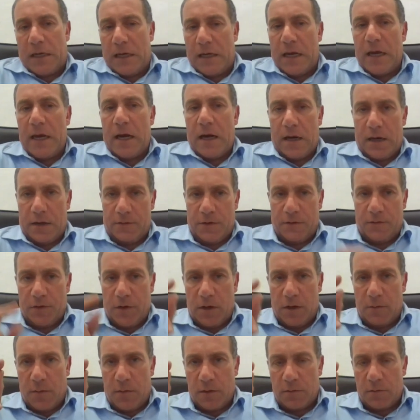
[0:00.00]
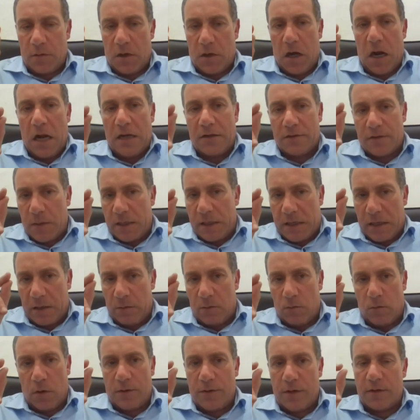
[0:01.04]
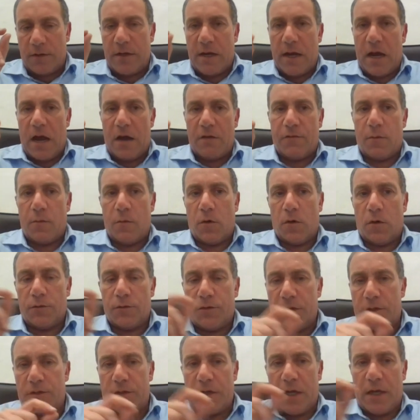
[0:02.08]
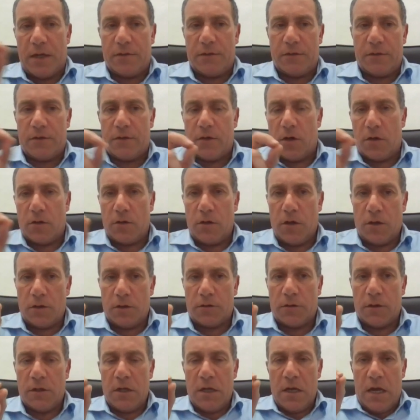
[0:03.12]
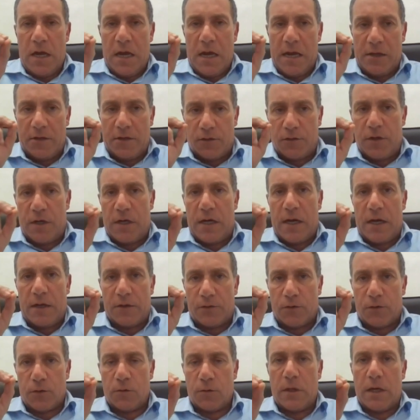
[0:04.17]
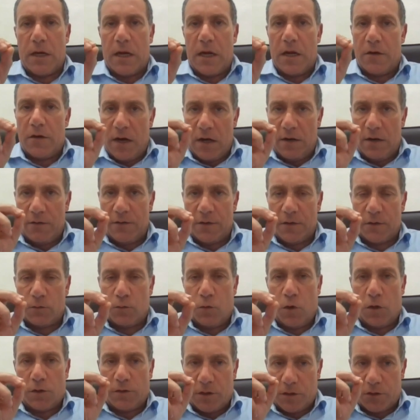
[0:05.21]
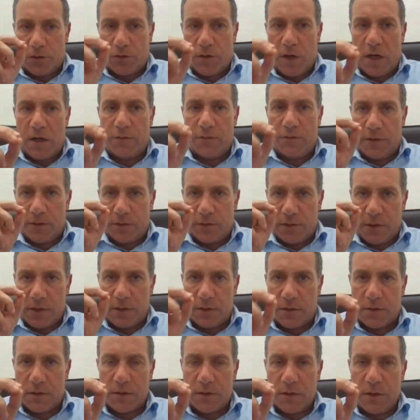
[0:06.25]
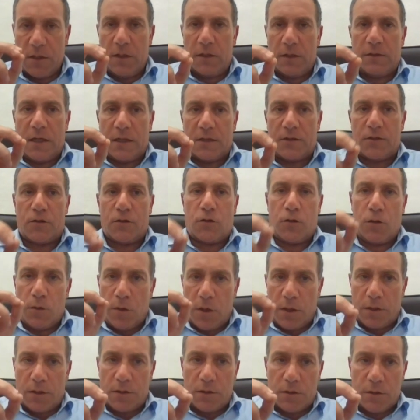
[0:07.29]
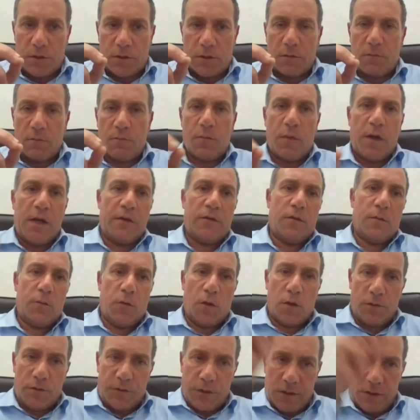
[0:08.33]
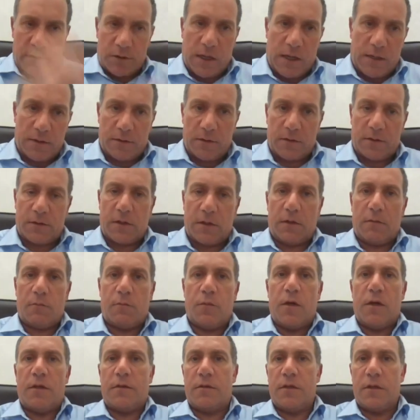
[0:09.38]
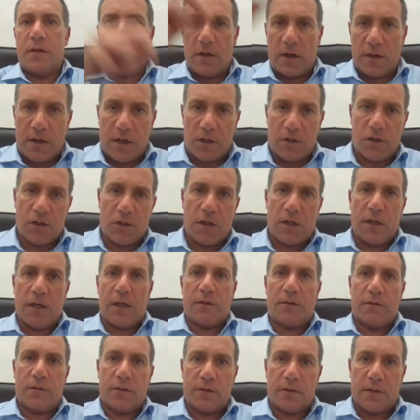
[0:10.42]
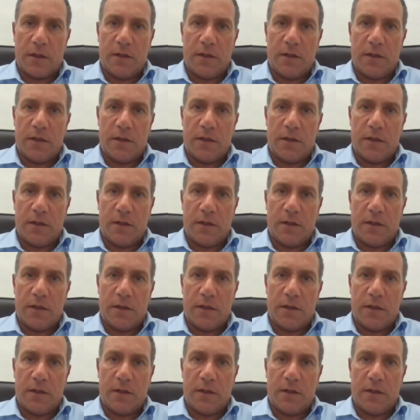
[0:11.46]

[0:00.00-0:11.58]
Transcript: Ultimately, whether they have a Maltese entity or not is really and truly irrelevant. What is relevant is that stewards, be it the Maltese entity, be it the international entity,